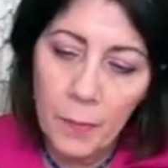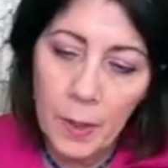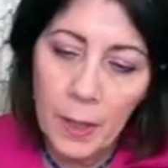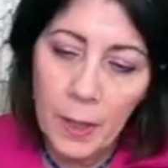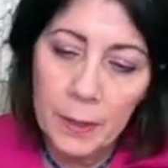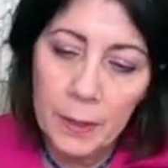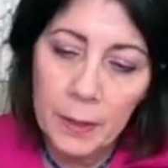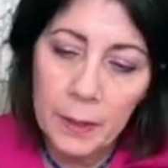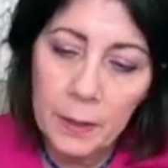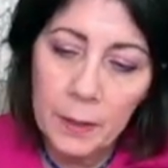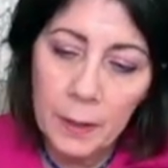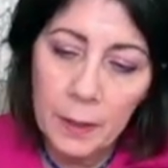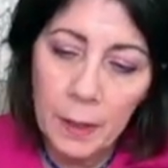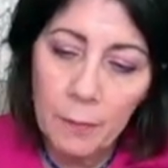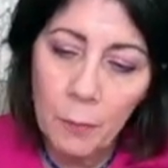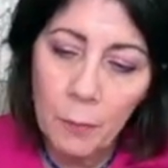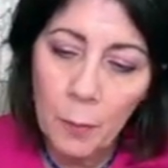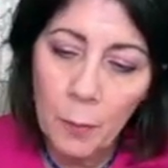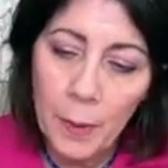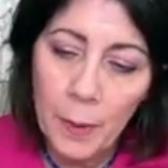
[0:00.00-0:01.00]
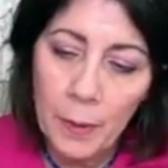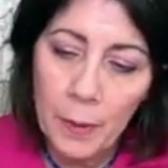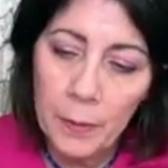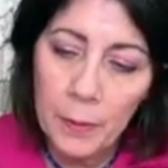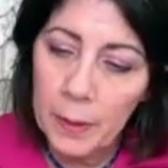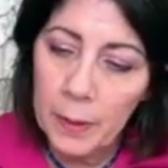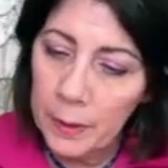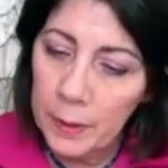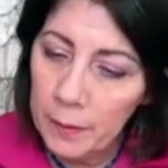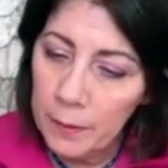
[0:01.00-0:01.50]
I need to have more power
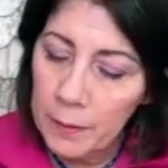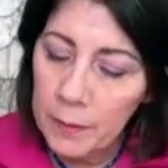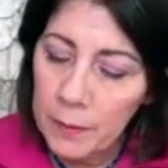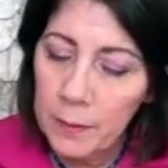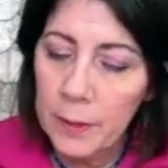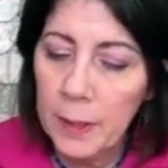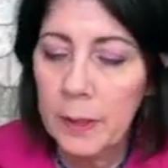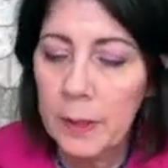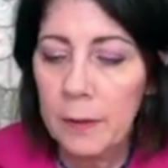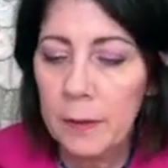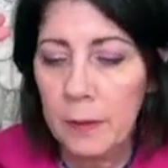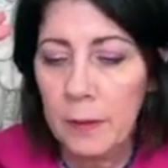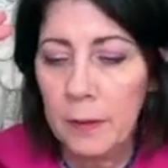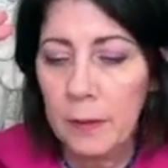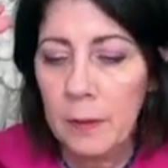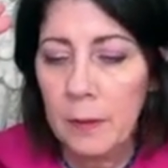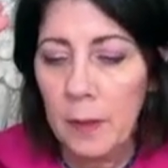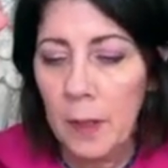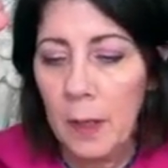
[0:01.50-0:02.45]
than others. Okay, good.